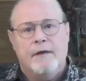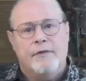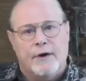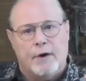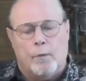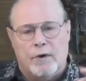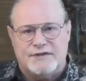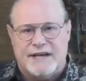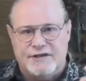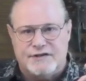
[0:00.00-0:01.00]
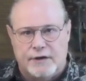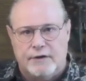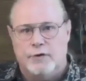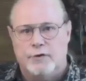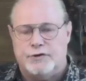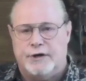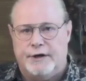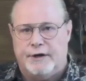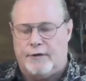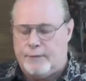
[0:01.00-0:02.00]
There was a solution.
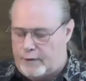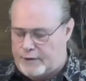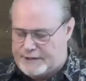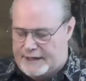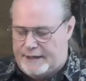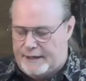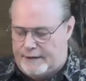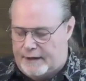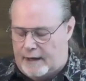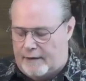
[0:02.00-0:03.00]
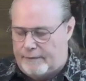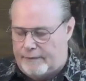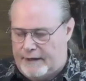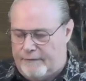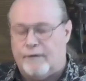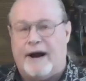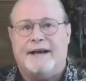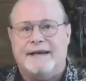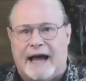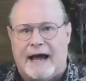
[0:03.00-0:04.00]
In other words, they did uh, the
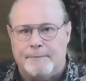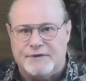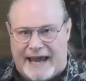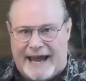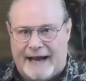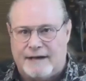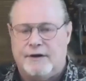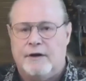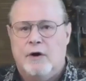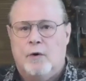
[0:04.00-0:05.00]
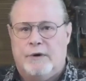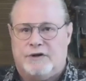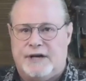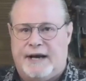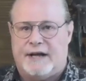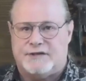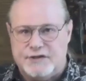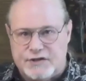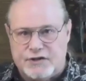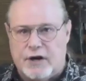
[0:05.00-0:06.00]
Frank-Dodd Act, which in
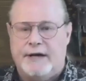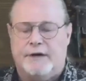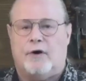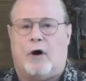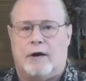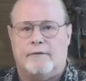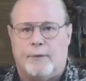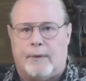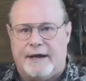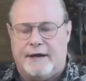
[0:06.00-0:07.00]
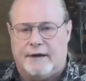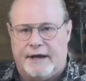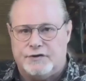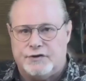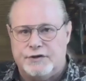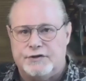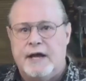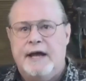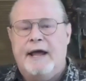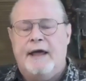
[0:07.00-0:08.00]
essence tightened all of the regulations.
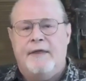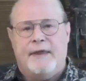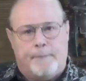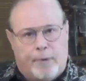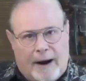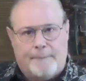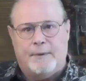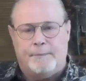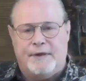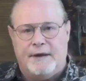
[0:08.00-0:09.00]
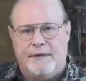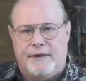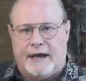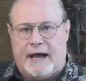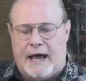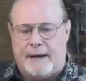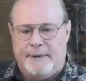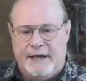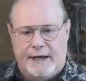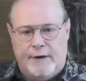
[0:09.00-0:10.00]
They propped up the, the
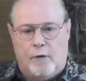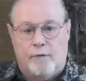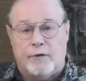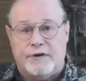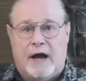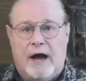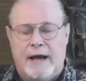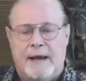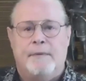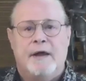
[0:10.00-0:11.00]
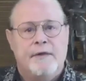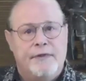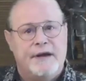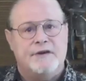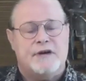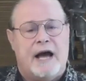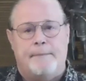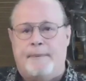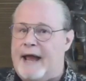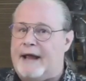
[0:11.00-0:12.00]
economy, and over time, things
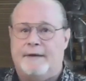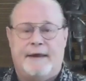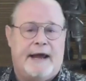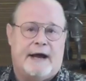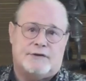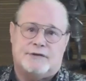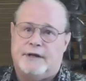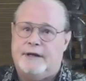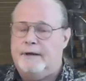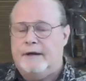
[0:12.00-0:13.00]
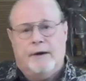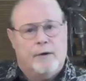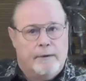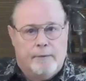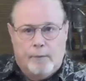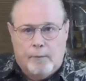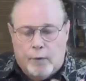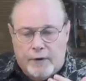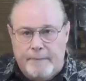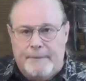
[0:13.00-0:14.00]
got back, and they actually
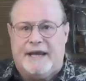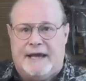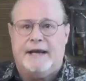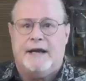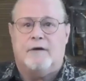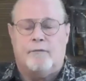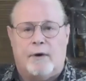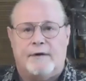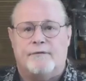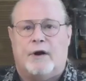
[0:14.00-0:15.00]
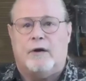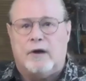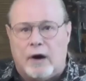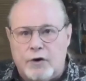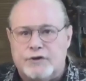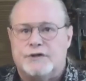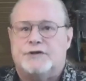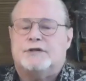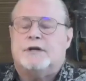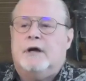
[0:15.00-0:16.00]
were the beginning of one of the
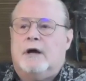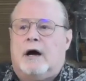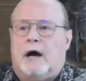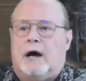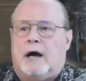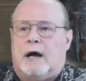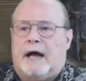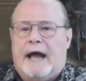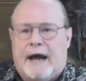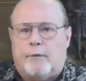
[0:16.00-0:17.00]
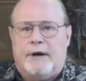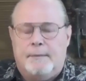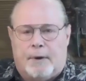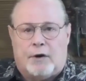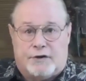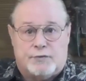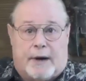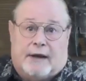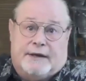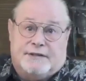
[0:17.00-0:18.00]
largest uh, equity markets
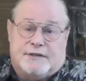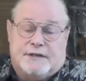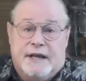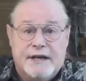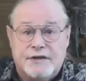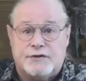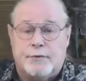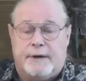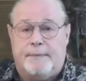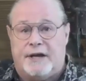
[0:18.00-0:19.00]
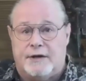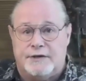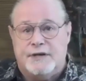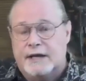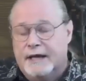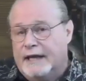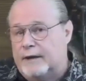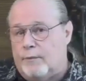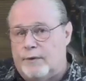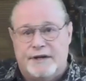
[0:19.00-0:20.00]
rallies in history, because
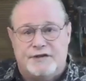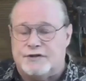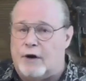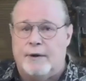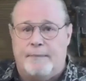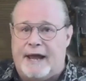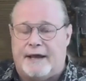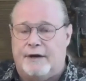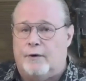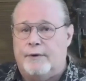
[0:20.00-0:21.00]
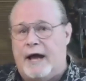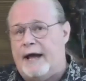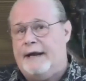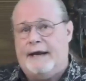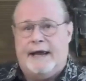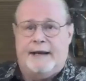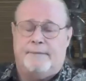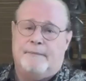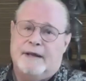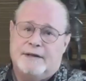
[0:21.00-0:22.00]
it really started back in oh nine and
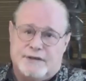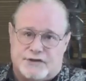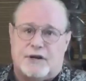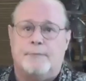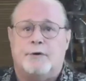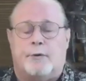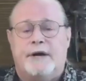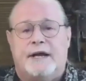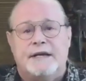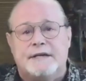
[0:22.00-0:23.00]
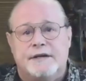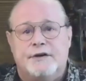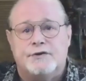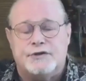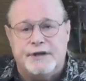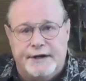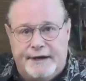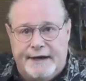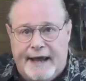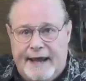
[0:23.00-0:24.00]
to some degree continues to
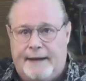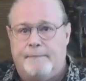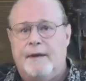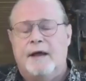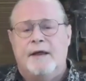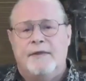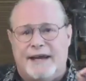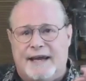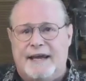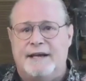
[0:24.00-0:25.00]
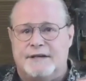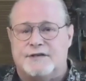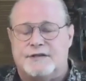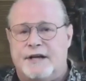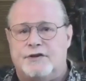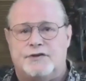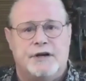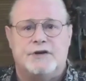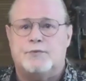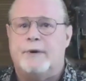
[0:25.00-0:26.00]
today. The key distinction
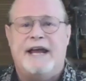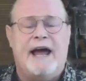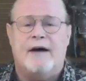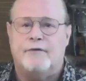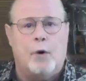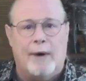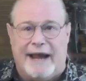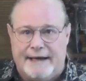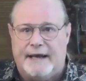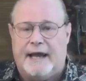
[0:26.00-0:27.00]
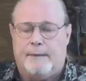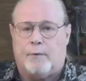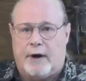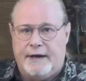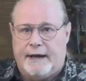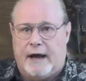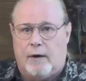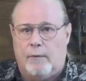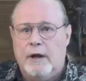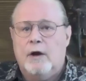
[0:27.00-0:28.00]
is we have no end game right now.